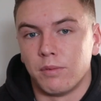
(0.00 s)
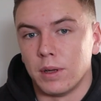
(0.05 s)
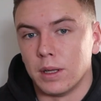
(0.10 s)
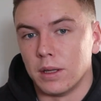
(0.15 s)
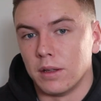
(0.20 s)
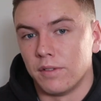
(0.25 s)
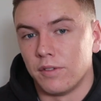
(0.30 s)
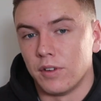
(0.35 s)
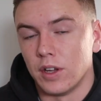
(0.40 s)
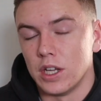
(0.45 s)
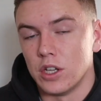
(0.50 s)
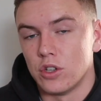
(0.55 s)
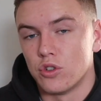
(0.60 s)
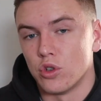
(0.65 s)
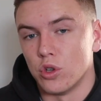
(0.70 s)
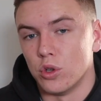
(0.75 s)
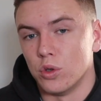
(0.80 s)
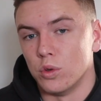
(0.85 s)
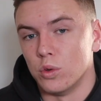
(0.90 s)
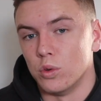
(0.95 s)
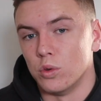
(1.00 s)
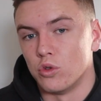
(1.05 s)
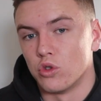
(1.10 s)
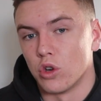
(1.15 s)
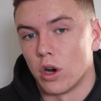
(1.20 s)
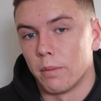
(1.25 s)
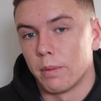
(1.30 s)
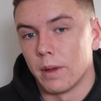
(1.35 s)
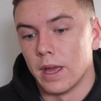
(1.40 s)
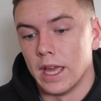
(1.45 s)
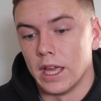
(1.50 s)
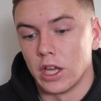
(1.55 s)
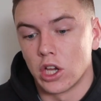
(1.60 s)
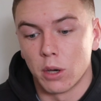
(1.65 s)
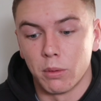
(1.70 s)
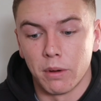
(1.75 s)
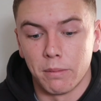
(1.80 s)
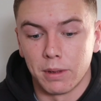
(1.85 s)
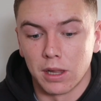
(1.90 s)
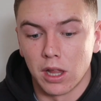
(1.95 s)
feel free to drop a
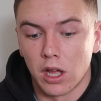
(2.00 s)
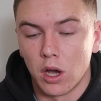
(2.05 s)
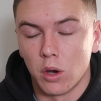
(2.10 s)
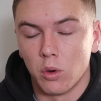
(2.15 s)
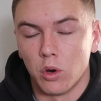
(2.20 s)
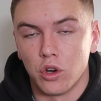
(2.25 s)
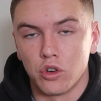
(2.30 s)
comment below